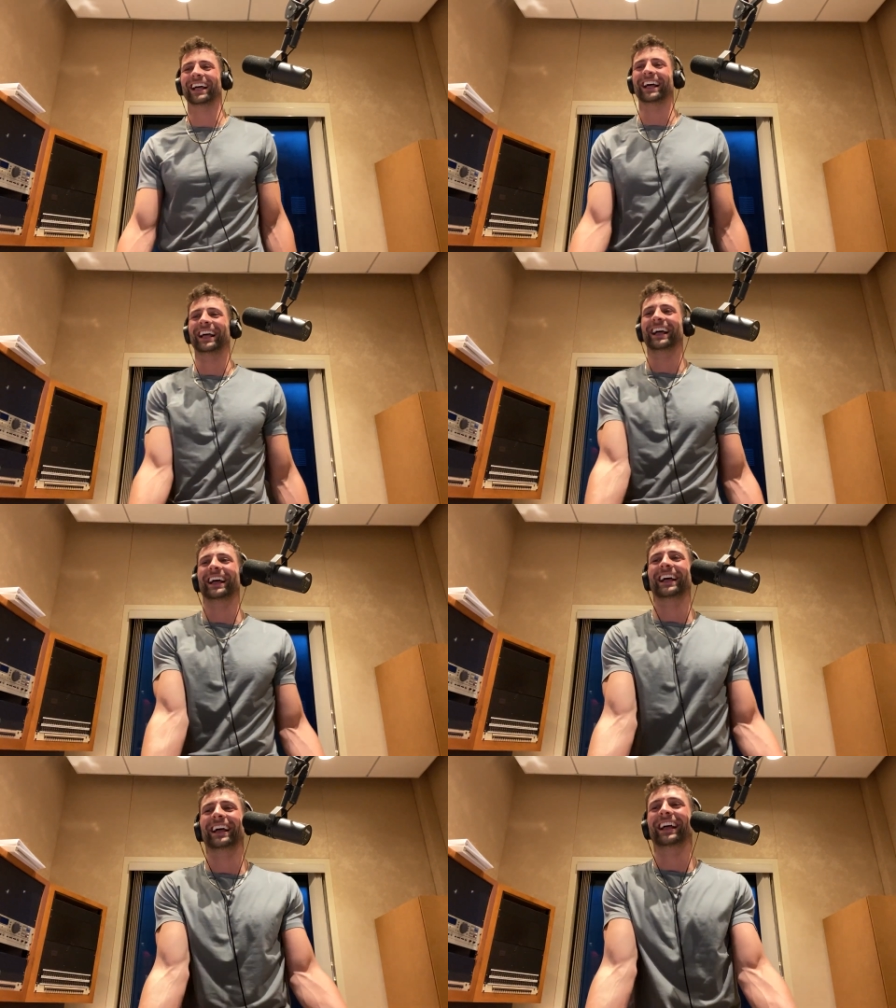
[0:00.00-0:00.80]
Yep.
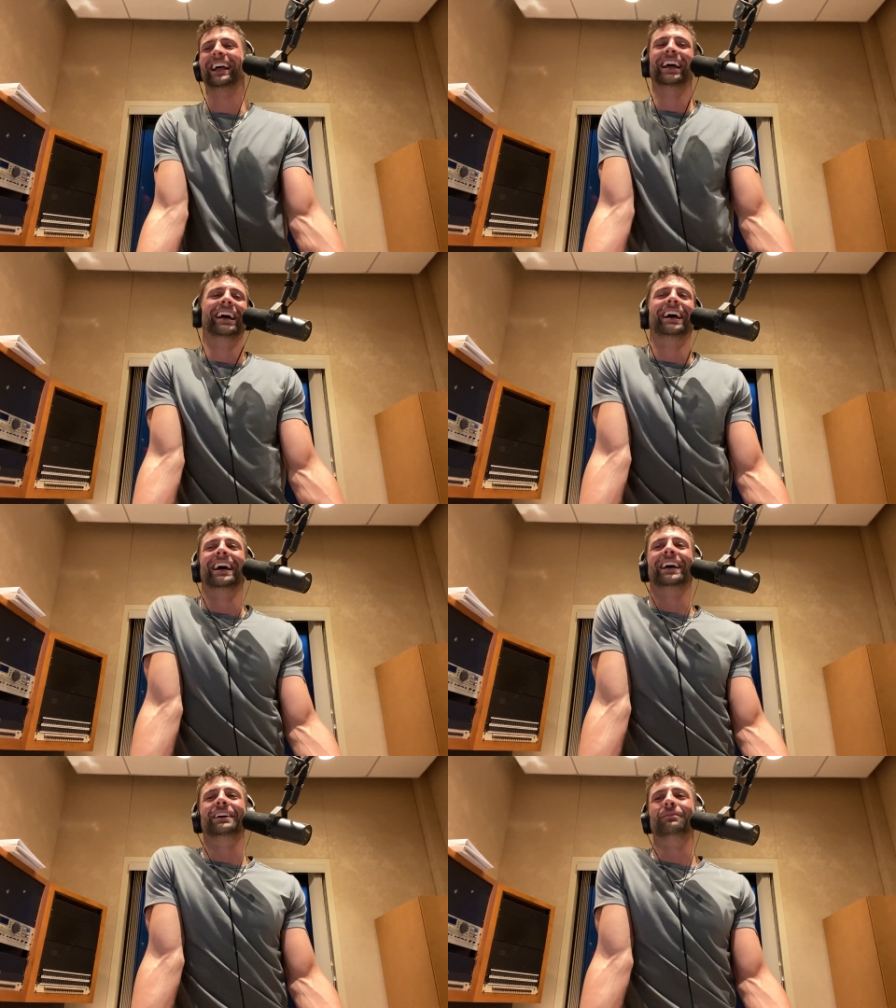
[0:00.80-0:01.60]

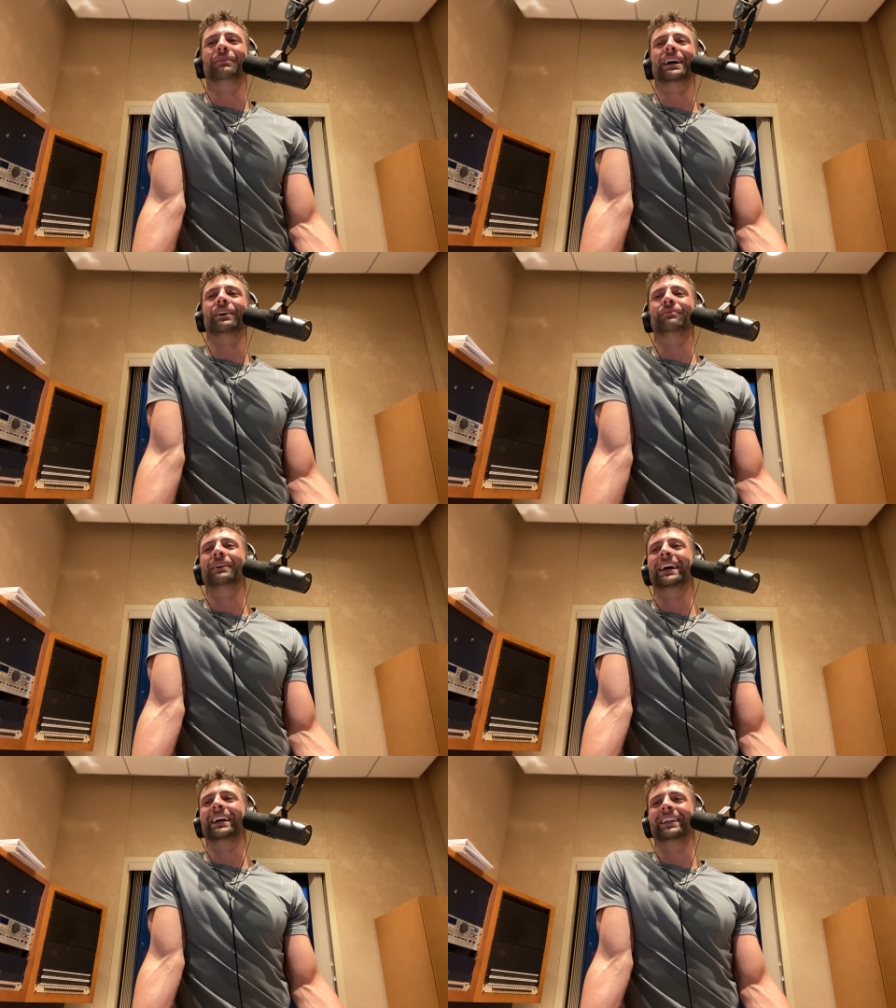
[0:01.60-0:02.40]
Ayo mayo
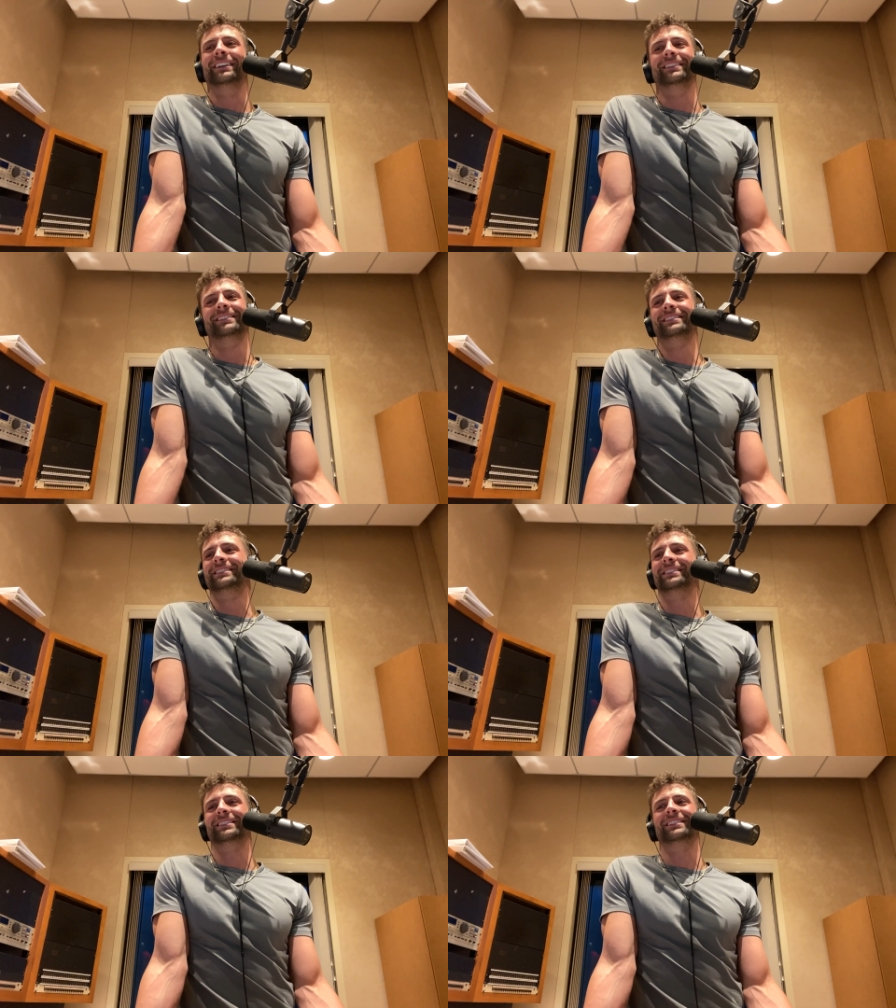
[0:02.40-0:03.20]
main,
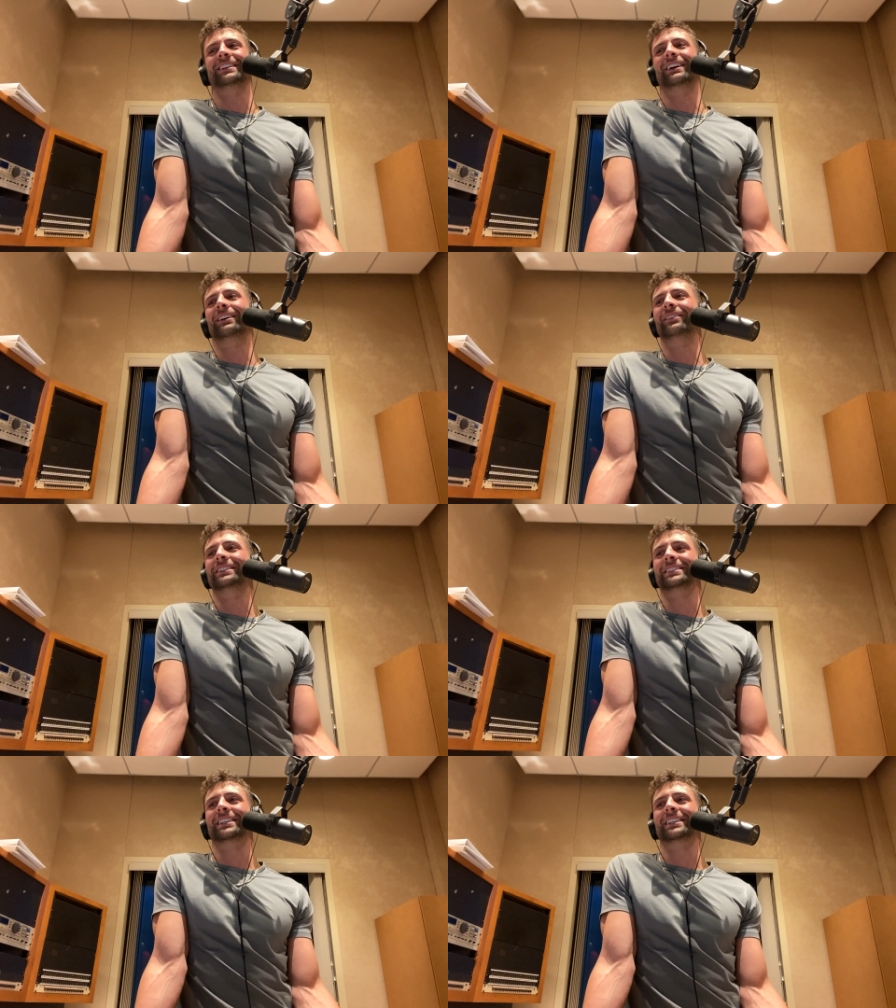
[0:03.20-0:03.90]
dude, always